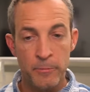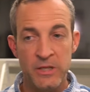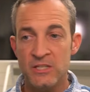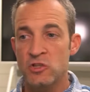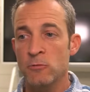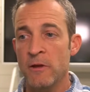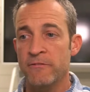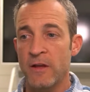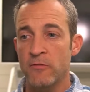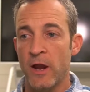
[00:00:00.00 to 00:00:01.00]
please do me a
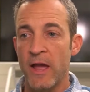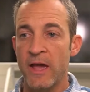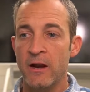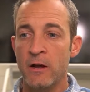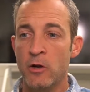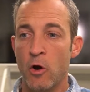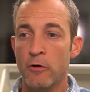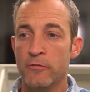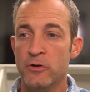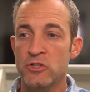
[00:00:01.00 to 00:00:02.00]
favor. Head on
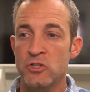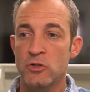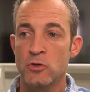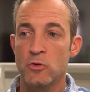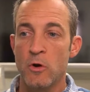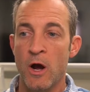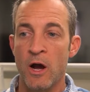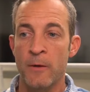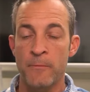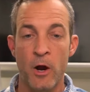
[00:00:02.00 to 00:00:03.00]
over to
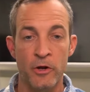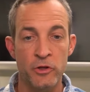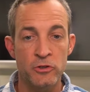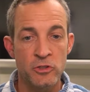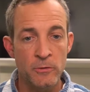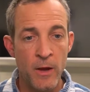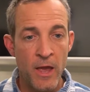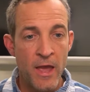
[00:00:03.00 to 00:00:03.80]
our YouTube